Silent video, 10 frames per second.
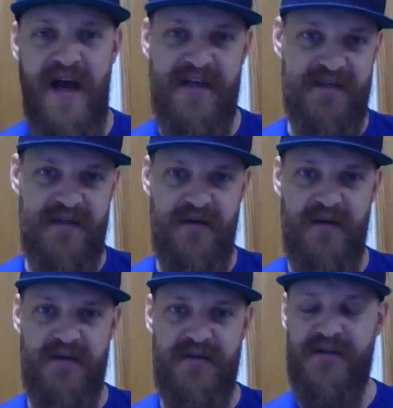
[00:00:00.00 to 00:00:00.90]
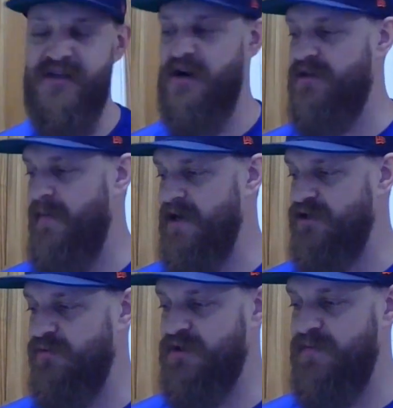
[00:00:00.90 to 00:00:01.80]
rest to start the
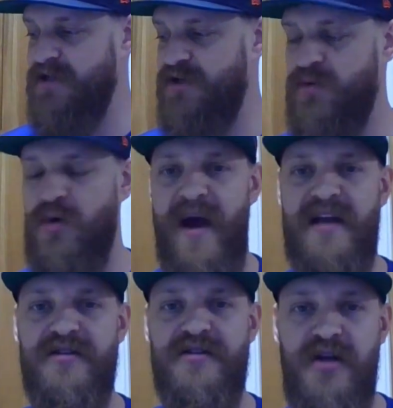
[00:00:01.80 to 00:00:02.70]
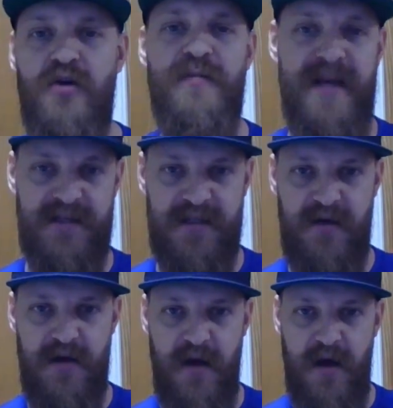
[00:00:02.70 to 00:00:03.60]
measure, which means you will wait 2 beats
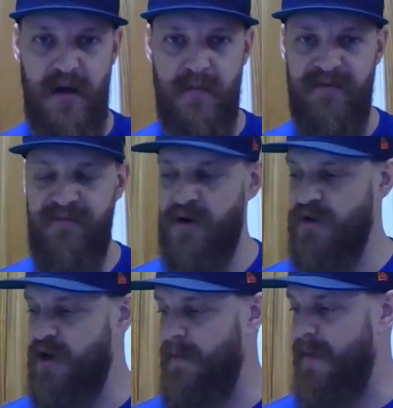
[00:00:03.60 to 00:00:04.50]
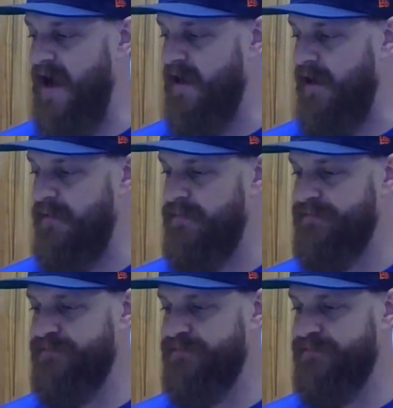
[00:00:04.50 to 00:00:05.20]
before you come back in.